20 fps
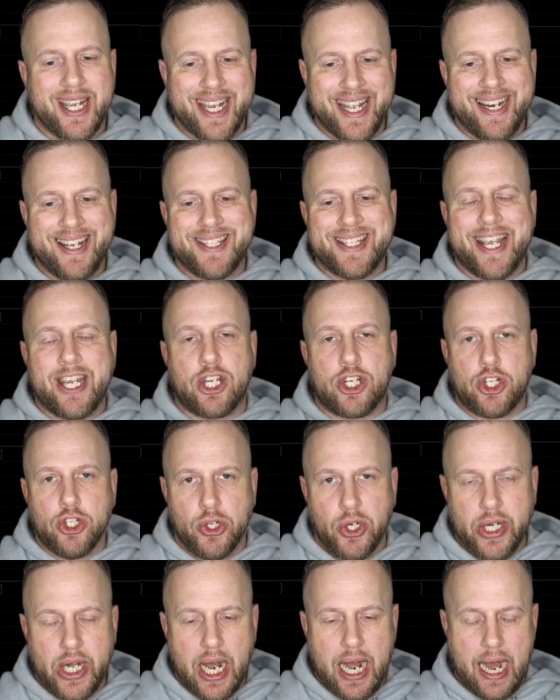It is a
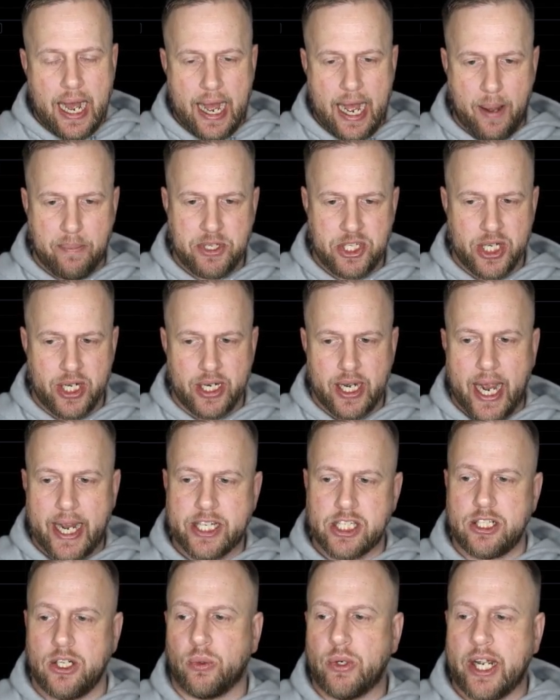good option. I
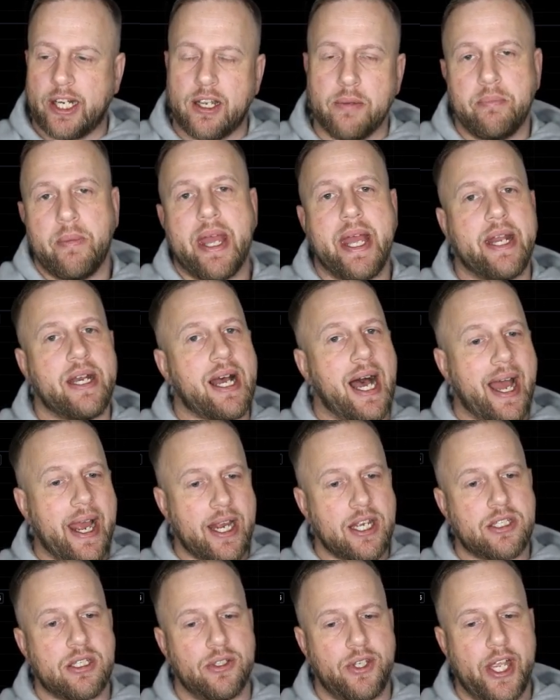still recommend
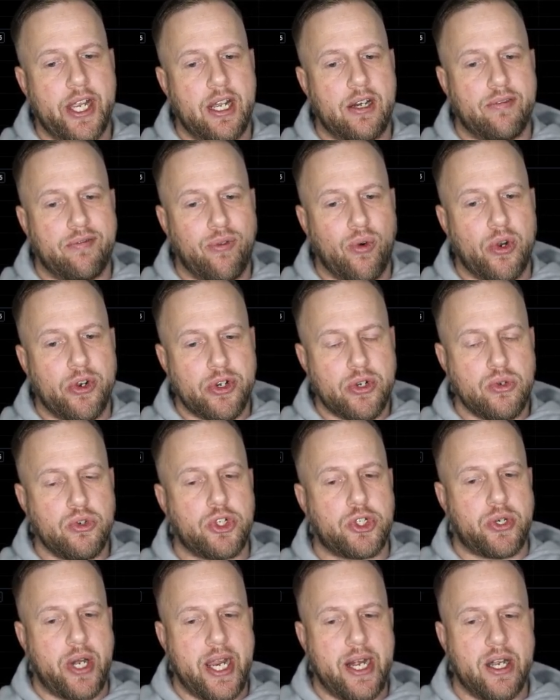isolated for new
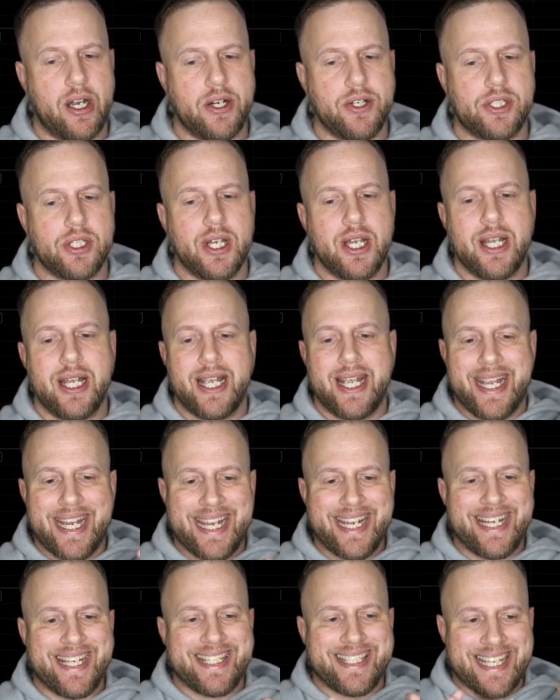traders. It
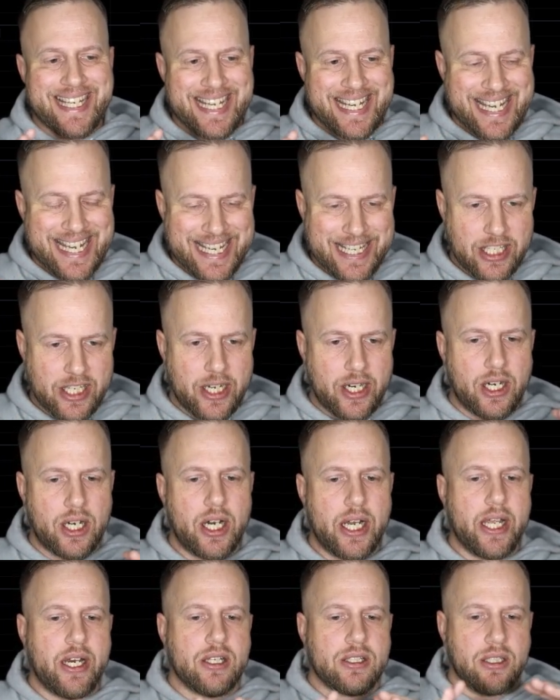is easier.
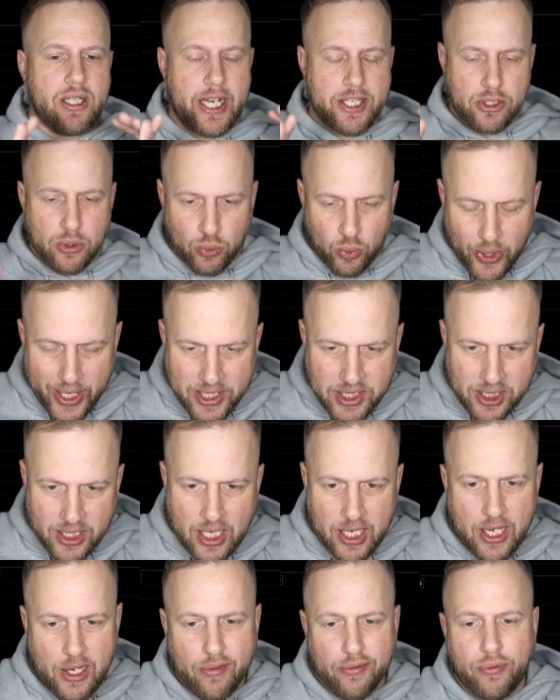It is less
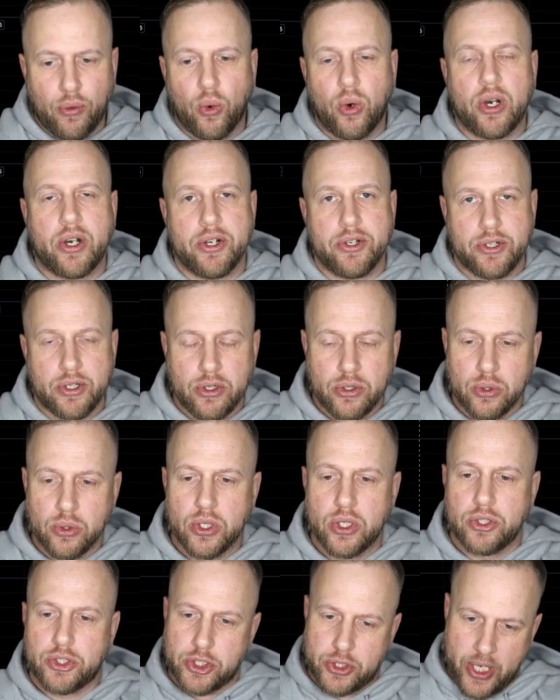risky for new
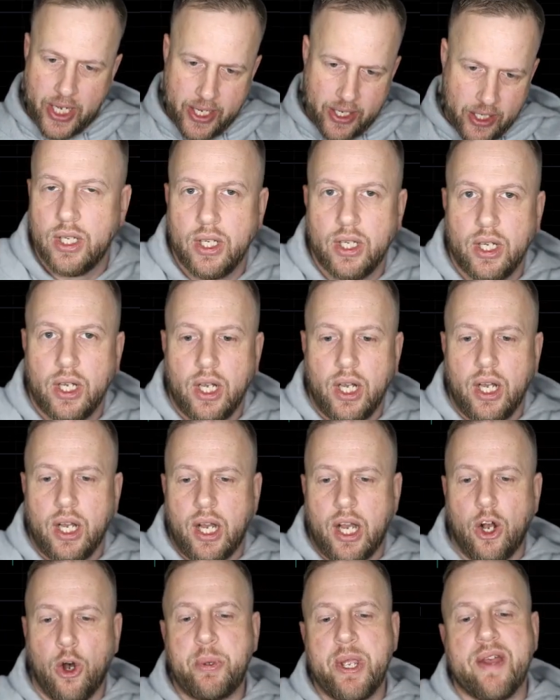traders.
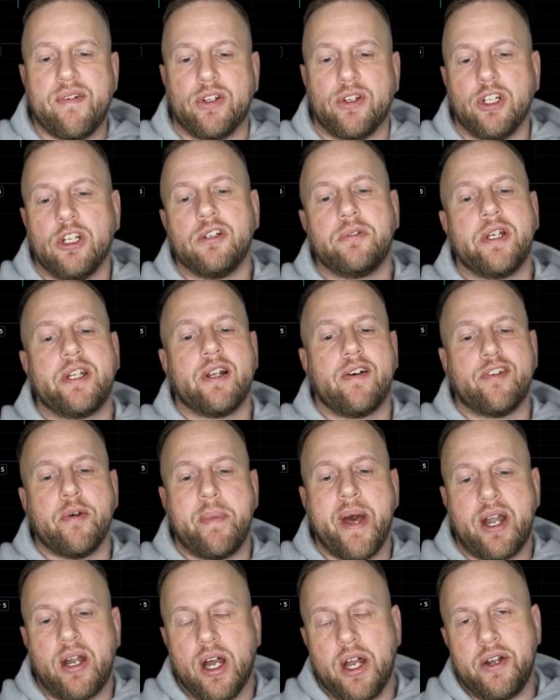I hope you have a little bit of a
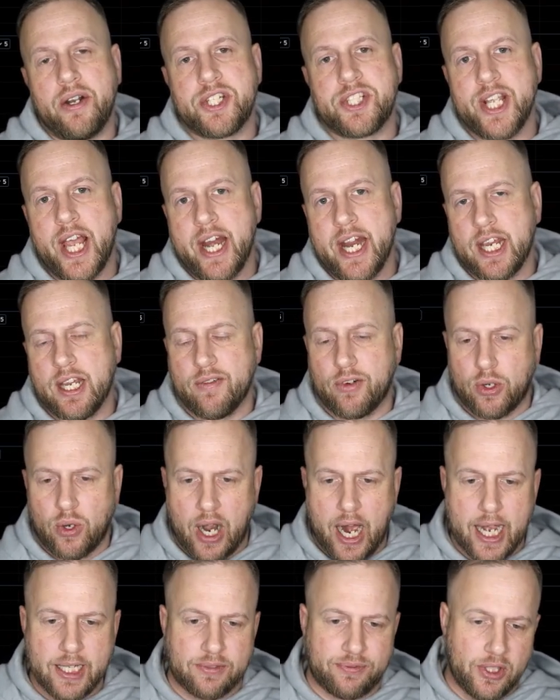better understanding of
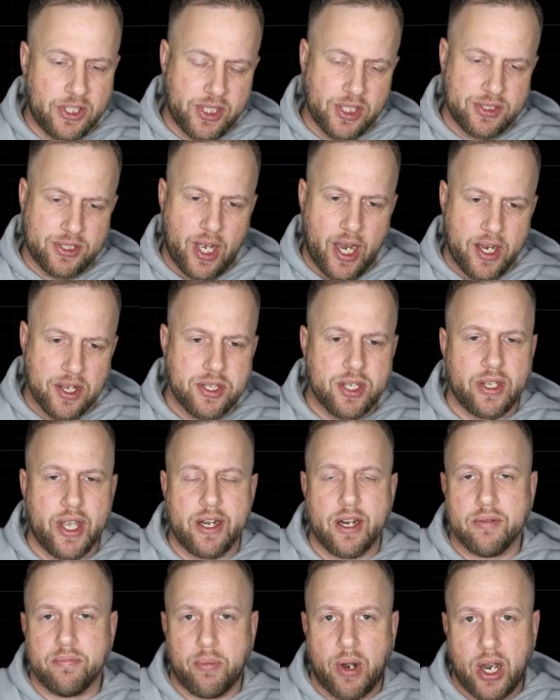cross versus
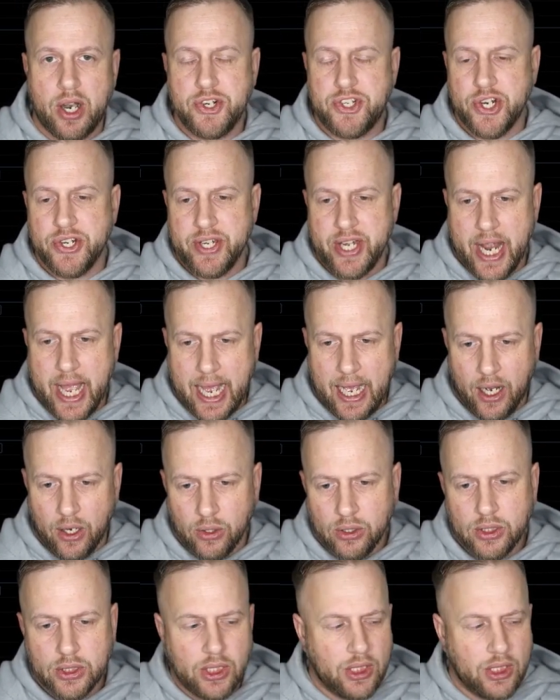isolated margin now.